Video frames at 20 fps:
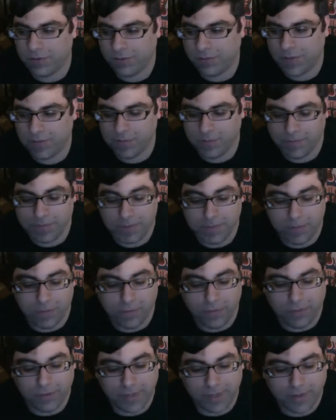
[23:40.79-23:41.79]
People
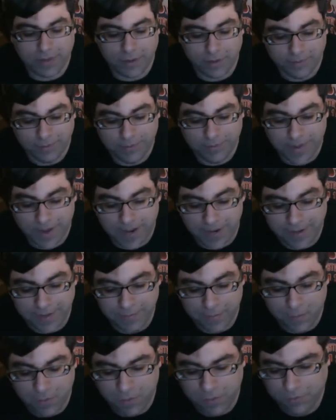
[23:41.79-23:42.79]
will end up paying
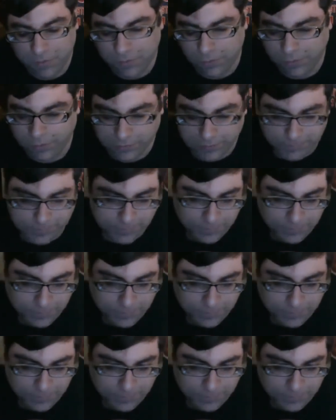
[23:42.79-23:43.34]
more for